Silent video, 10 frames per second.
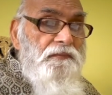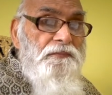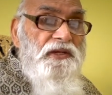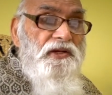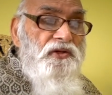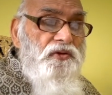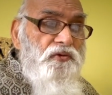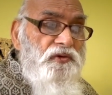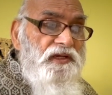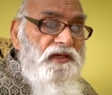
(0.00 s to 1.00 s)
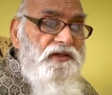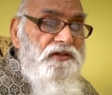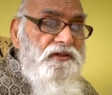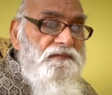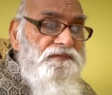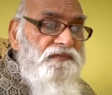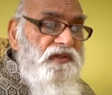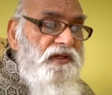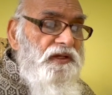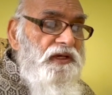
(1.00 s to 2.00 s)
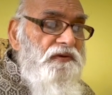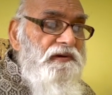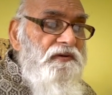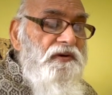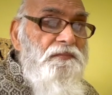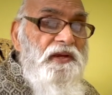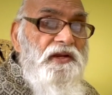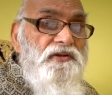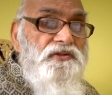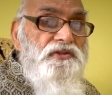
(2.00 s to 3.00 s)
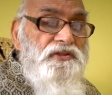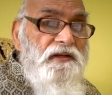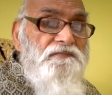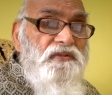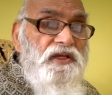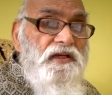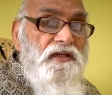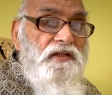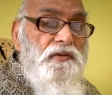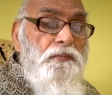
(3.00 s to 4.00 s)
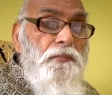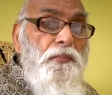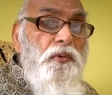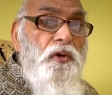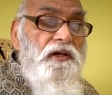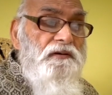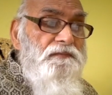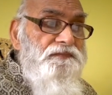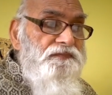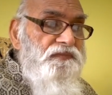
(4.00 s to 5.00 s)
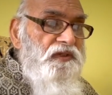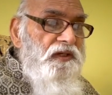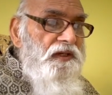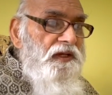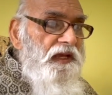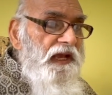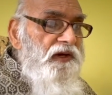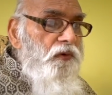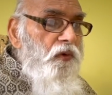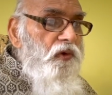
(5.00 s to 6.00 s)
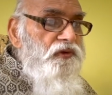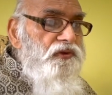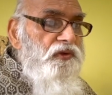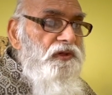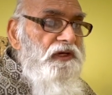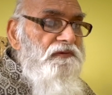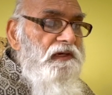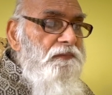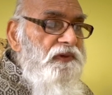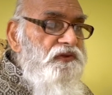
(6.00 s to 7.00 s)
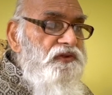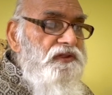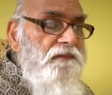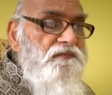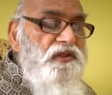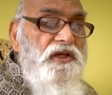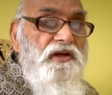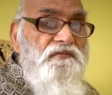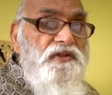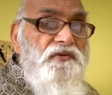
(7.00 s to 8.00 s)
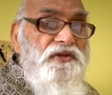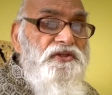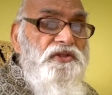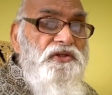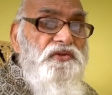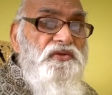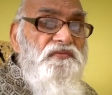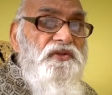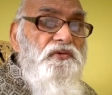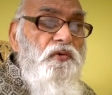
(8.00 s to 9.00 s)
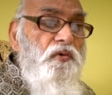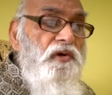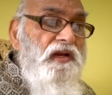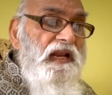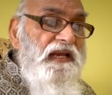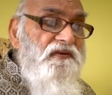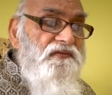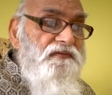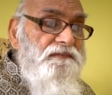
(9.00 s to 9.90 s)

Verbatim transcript: been doing it, he will remain something poor. And also he will miss something of the richness of the whole life.